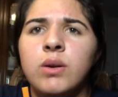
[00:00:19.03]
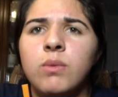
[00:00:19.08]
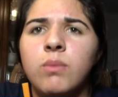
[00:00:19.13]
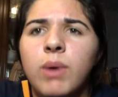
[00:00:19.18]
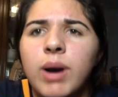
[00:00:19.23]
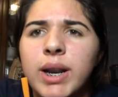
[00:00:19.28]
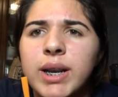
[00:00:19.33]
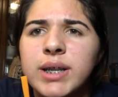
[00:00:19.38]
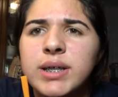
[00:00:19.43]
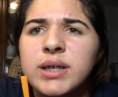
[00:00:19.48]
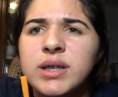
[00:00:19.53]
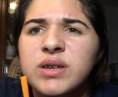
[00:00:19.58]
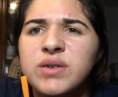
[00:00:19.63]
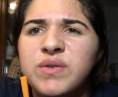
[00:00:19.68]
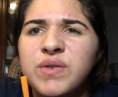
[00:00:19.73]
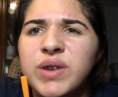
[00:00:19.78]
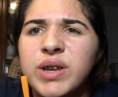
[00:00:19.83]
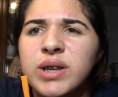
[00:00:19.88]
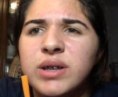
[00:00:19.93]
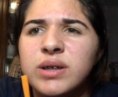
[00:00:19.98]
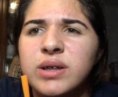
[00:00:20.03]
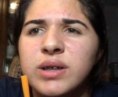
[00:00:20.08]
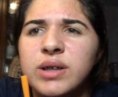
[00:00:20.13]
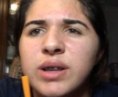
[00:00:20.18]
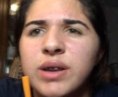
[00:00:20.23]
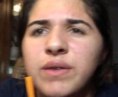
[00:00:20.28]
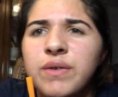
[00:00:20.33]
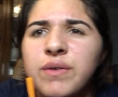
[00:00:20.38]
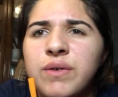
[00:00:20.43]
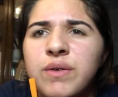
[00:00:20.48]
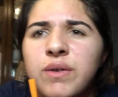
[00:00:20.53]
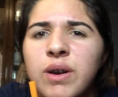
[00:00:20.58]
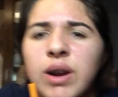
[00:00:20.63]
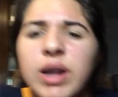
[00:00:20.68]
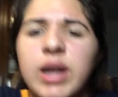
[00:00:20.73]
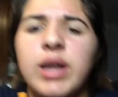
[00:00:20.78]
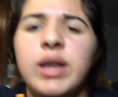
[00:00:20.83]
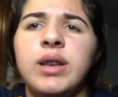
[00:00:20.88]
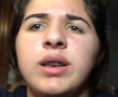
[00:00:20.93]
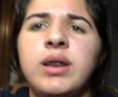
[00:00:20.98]
Why does this feel
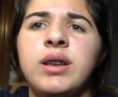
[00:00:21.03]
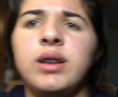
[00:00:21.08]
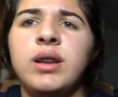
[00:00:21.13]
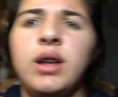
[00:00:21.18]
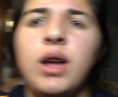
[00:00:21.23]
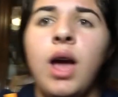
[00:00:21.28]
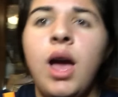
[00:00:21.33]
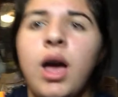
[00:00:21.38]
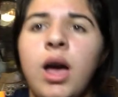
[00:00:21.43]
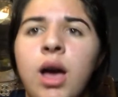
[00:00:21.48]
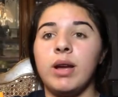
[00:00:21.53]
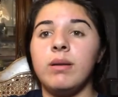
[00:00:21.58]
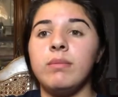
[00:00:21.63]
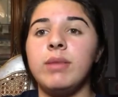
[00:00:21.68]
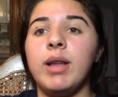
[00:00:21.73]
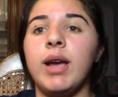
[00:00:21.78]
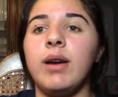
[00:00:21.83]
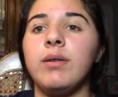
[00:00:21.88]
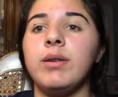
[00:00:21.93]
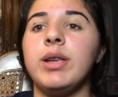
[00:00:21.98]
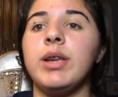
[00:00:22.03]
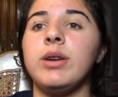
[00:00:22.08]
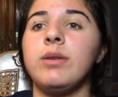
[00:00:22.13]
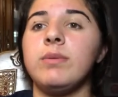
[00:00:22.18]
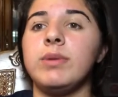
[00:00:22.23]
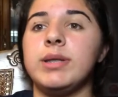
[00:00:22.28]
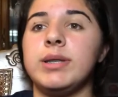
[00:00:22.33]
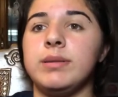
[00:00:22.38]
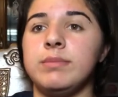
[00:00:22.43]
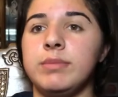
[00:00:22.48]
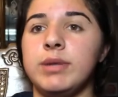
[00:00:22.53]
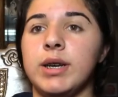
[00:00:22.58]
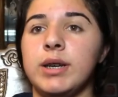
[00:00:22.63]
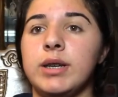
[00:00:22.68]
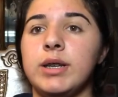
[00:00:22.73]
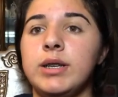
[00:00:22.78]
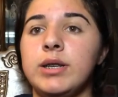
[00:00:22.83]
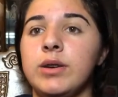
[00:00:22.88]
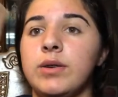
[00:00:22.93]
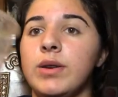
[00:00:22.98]
different? I'm now here with some
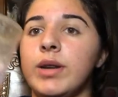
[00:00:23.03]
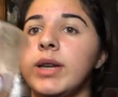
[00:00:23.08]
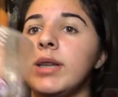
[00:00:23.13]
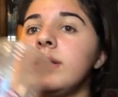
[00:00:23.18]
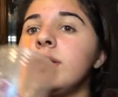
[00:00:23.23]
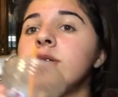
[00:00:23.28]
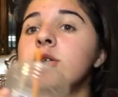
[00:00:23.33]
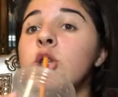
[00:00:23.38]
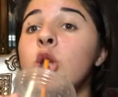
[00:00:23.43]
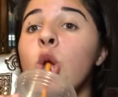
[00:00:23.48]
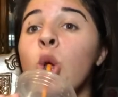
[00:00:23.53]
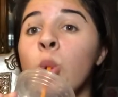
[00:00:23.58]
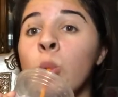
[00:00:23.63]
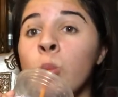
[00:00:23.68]
Dunkin' Donuts.